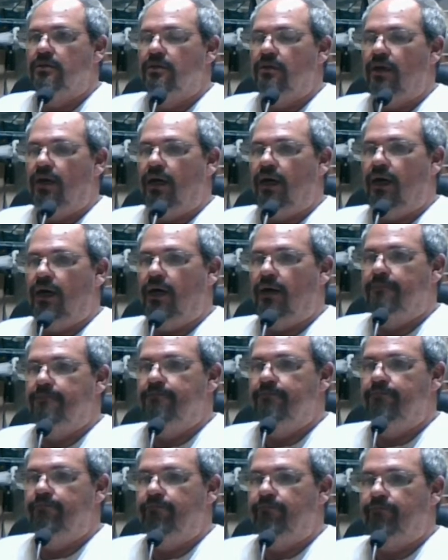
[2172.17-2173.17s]

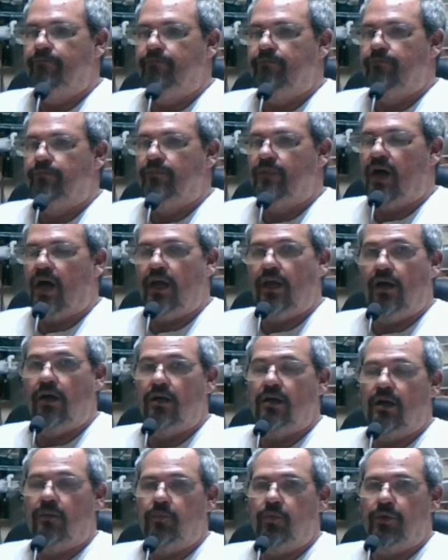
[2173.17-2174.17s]
I
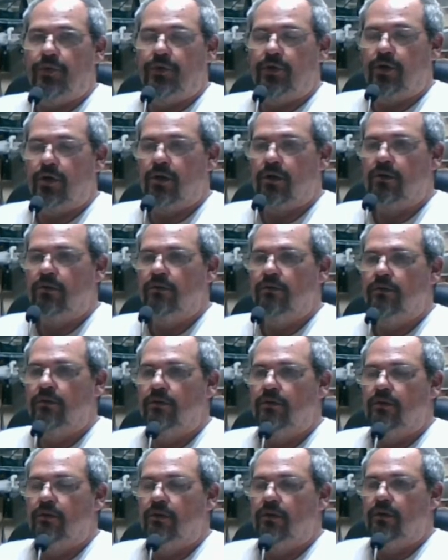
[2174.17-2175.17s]
hung up with her,
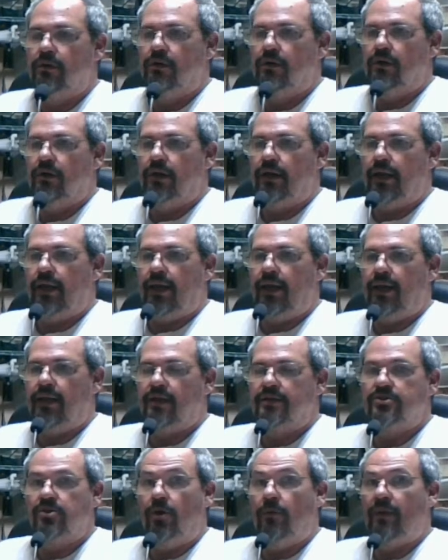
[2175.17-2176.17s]
and I
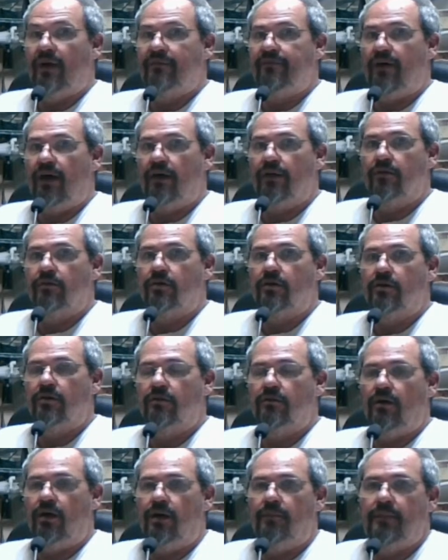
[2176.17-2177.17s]
told my
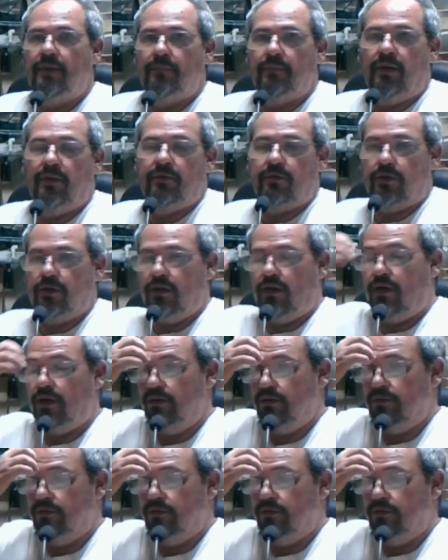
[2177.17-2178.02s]
father-in-law and my mother-in-law